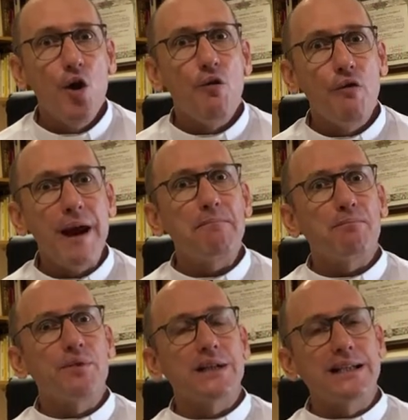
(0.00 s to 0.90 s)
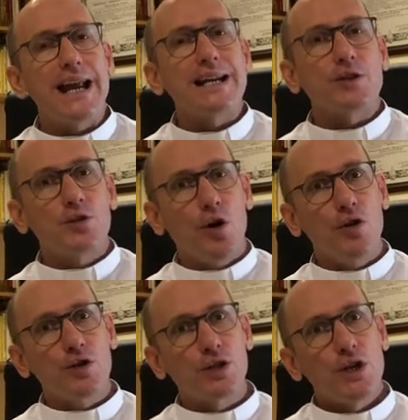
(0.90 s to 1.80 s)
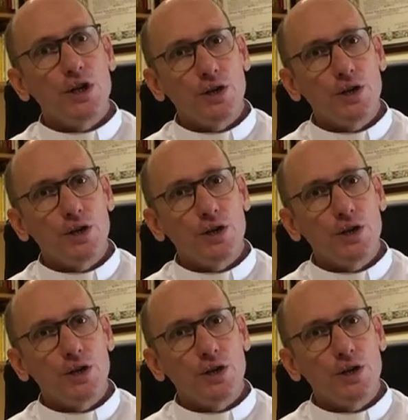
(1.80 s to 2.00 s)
represent those